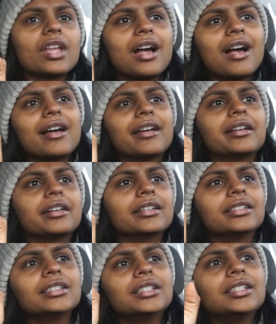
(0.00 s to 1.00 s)
I
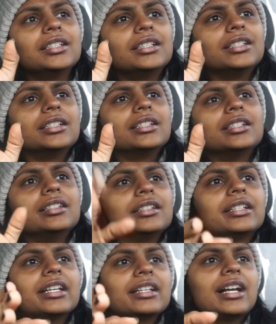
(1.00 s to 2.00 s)

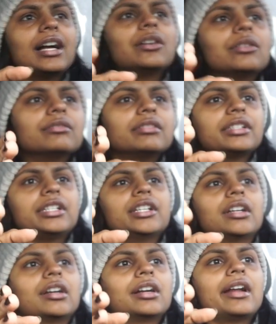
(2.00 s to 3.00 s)
get out
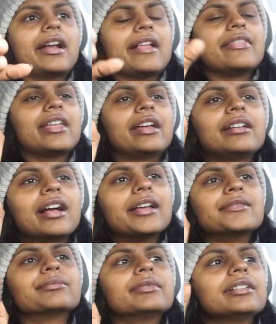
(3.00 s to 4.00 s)
here, and then
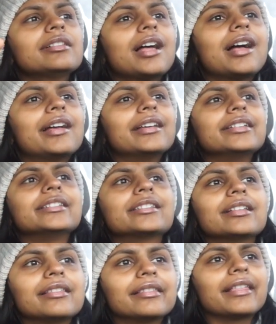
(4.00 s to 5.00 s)
I realize
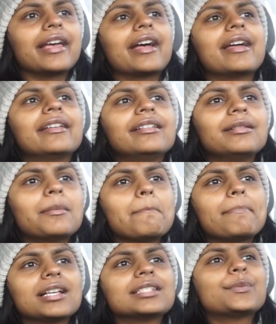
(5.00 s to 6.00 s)
that
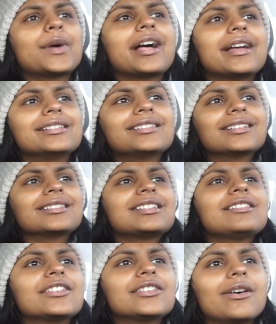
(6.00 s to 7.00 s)
Best Buy doesn't
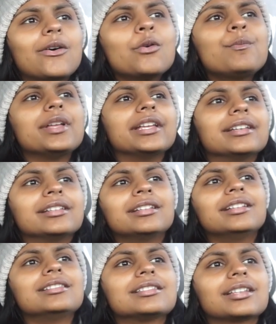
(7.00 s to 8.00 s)
even open
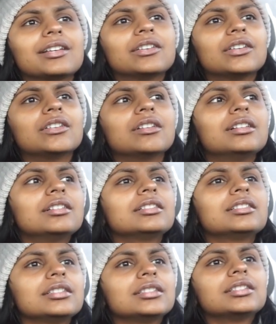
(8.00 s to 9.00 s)
until
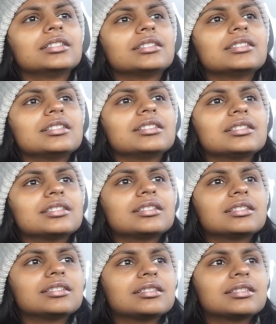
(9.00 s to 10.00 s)

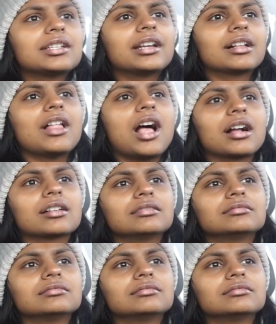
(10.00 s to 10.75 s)
10 o'clock.